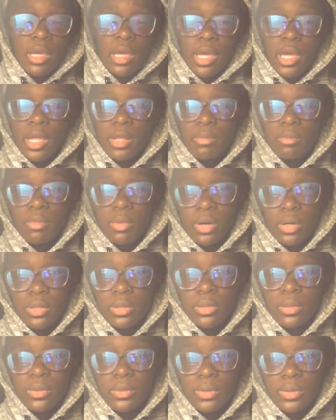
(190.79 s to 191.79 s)
and
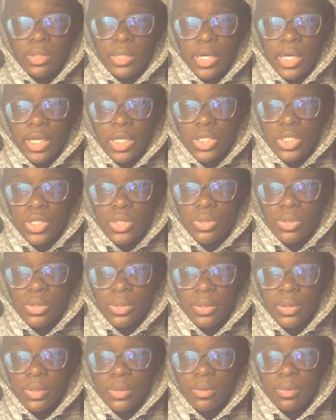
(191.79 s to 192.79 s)
Martin Luther King
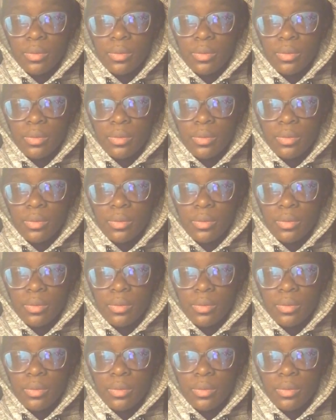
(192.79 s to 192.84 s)
Jr.